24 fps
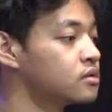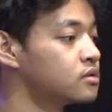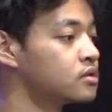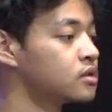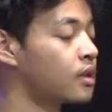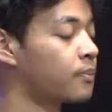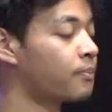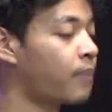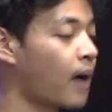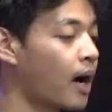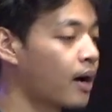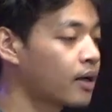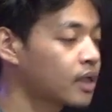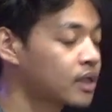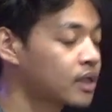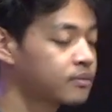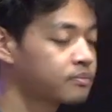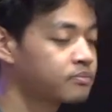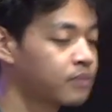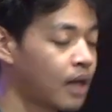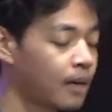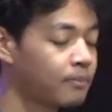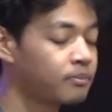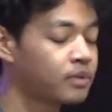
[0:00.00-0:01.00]
the
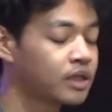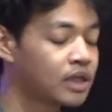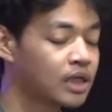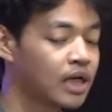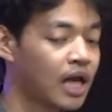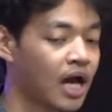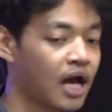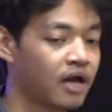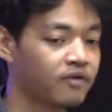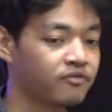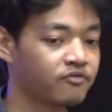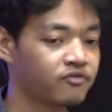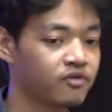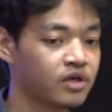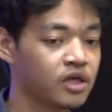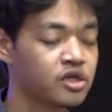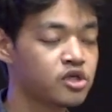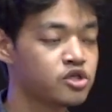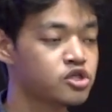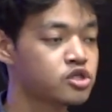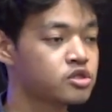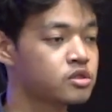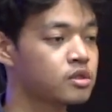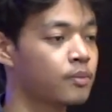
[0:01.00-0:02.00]
public life. It
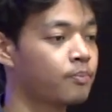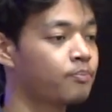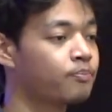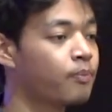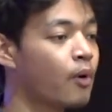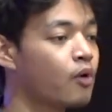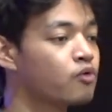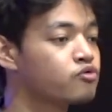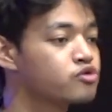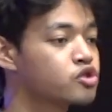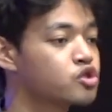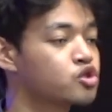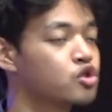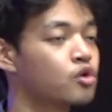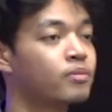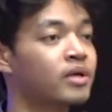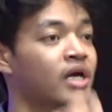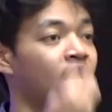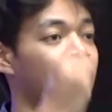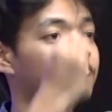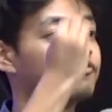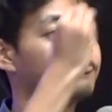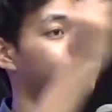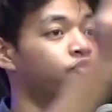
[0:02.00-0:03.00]
is supposed to be
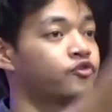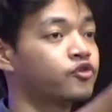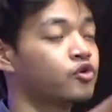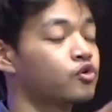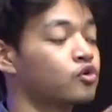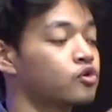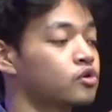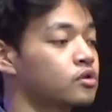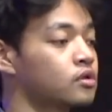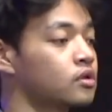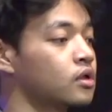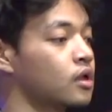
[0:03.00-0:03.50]
a fruit